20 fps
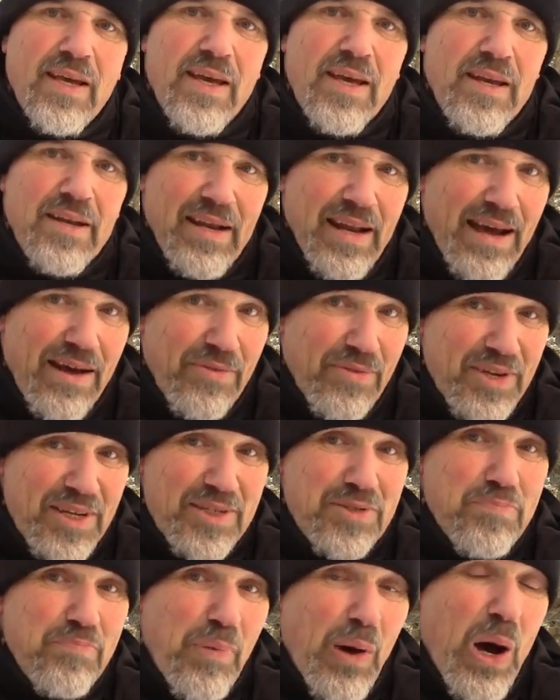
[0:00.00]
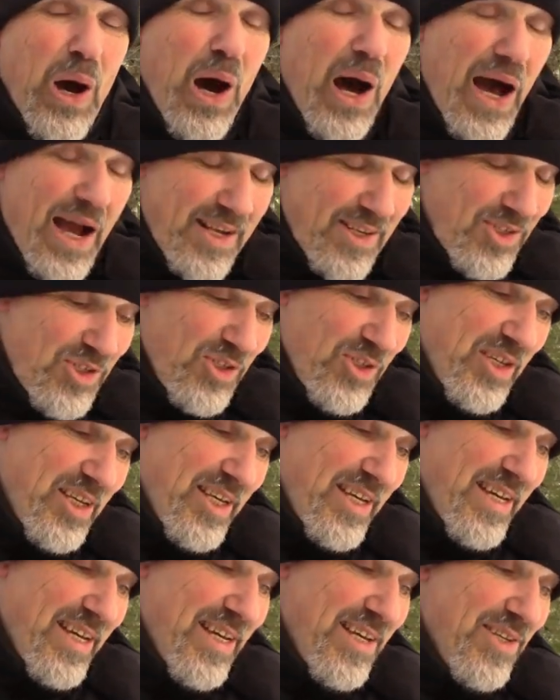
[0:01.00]
Now this box
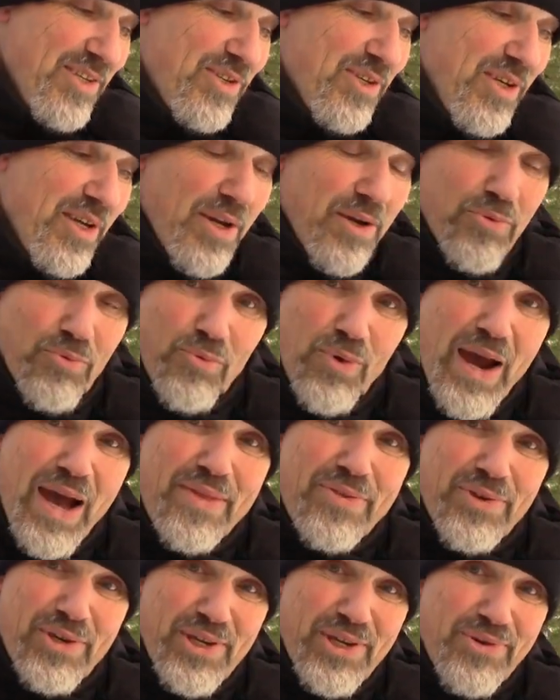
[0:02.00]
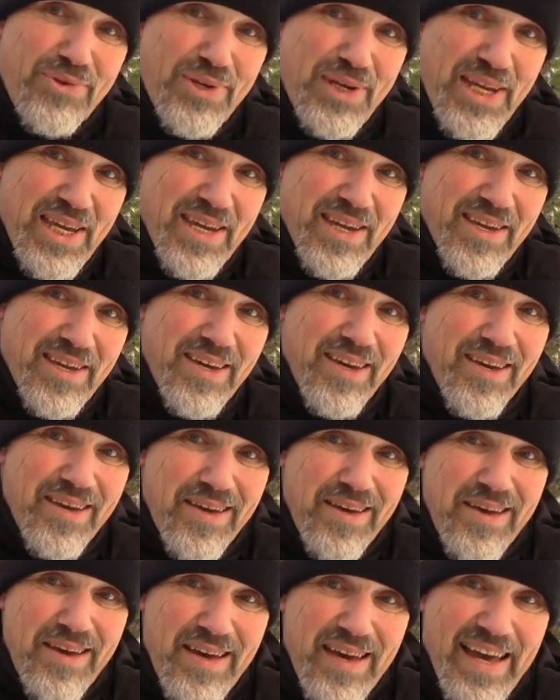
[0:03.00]
is rather unique,
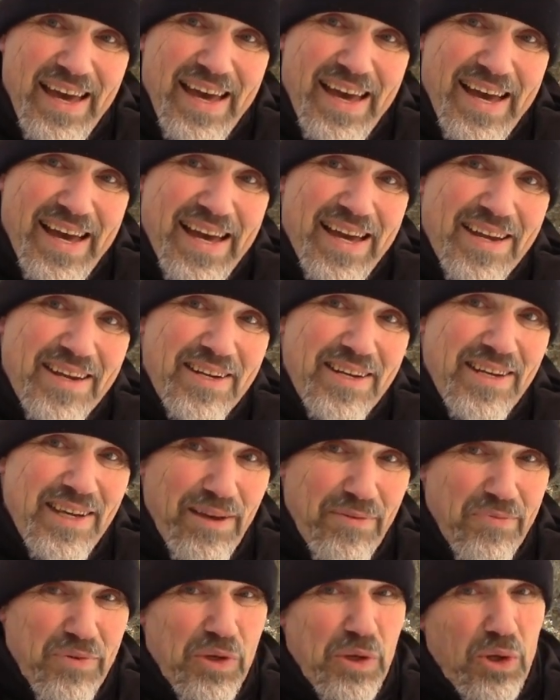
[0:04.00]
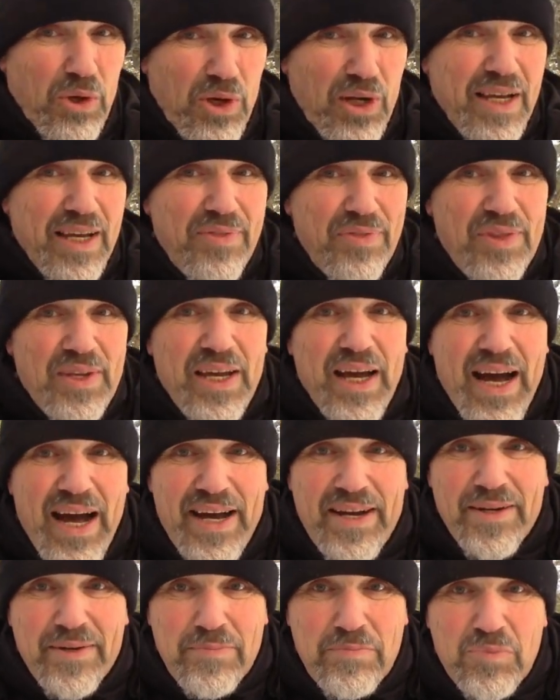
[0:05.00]
and if you look at the
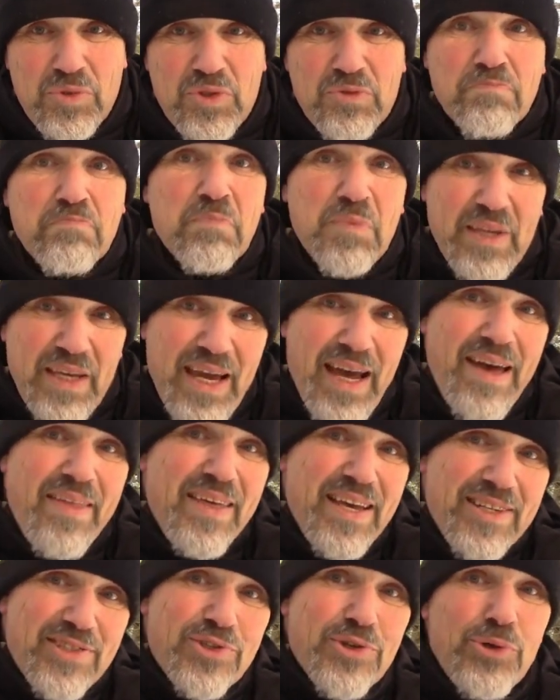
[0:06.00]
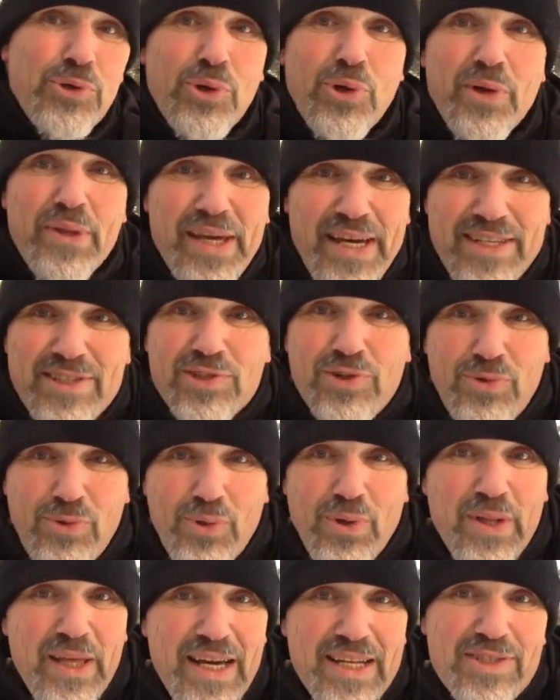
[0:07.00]
items, yeah, that's cool. But
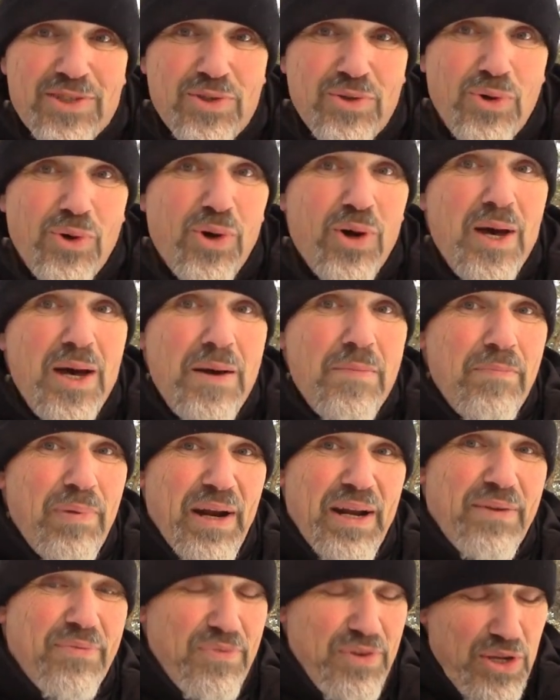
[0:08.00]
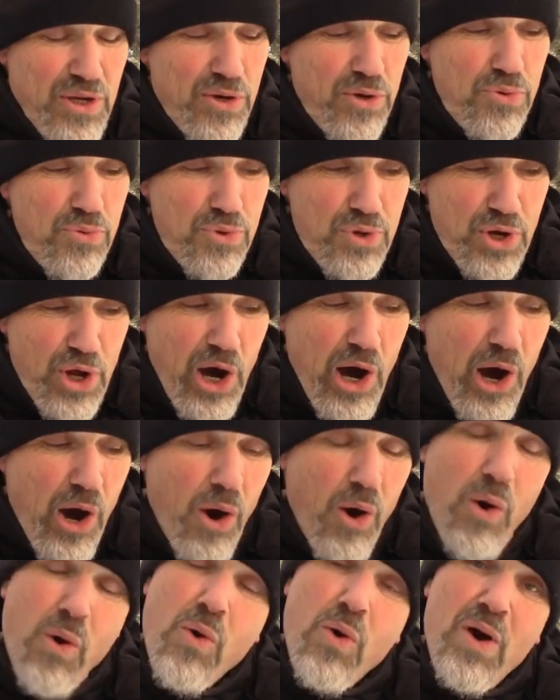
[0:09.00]
if you
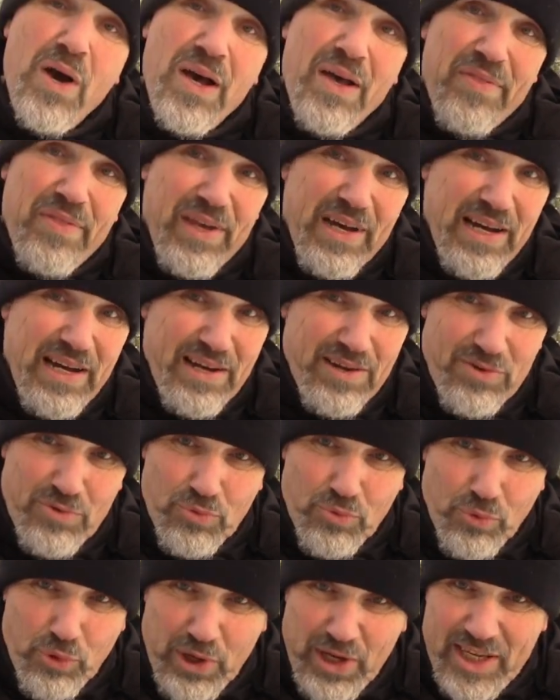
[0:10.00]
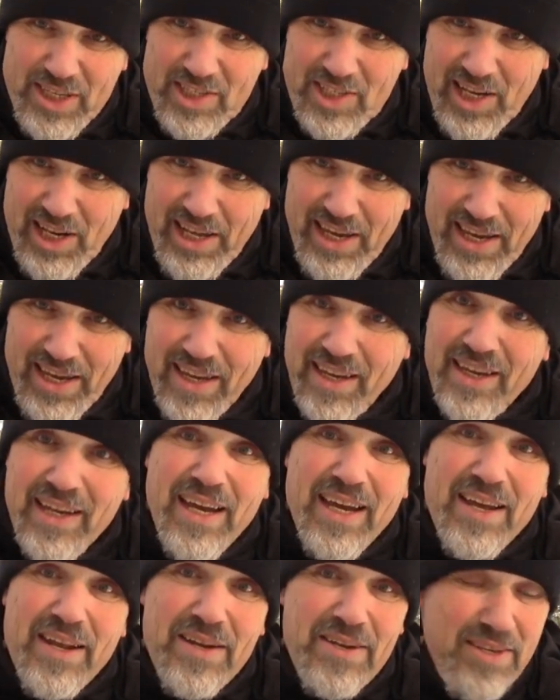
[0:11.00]
know the reasoning
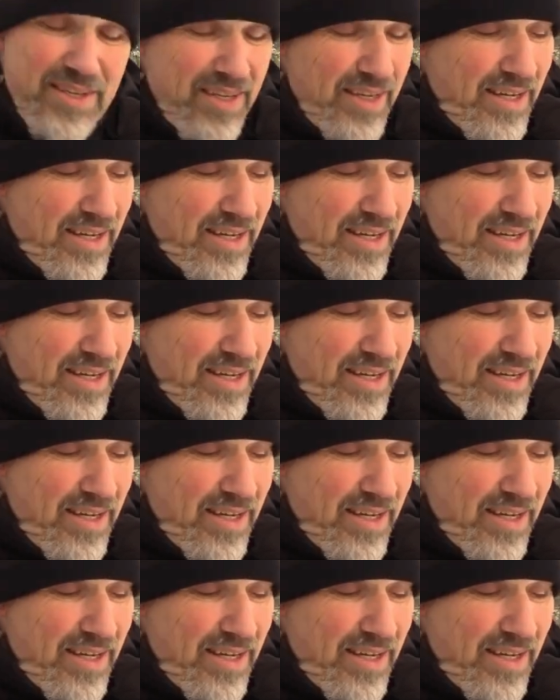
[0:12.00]
and